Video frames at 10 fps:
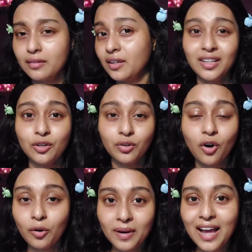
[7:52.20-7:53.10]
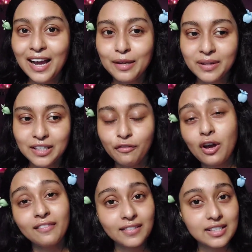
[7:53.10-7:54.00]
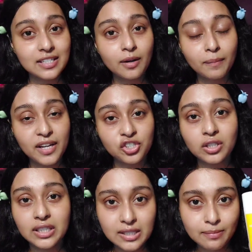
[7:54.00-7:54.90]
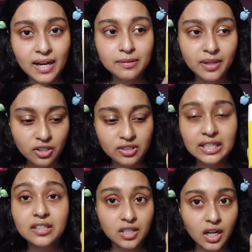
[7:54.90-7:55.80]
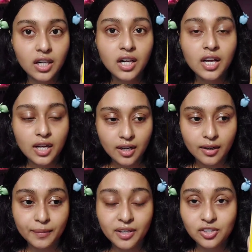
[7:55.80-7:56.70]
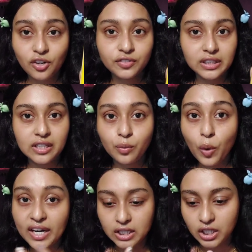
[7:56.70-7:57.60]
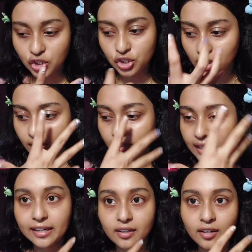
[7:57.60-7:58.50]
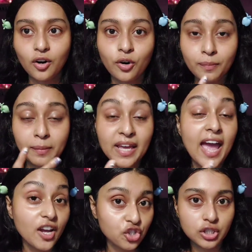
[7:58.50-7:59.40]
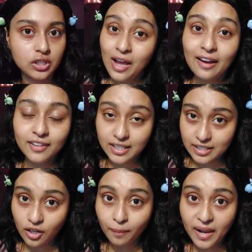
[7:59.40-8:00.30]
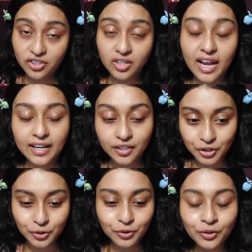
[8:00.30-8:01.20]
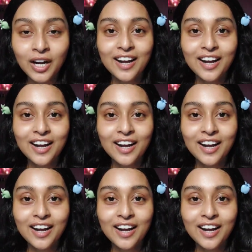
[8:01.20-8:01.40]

in your normal eye, but if you have dusty complexion, this might make your skin dull uh, because of the whitish uh, layer, or maybe ash. Have a dusty complexion and you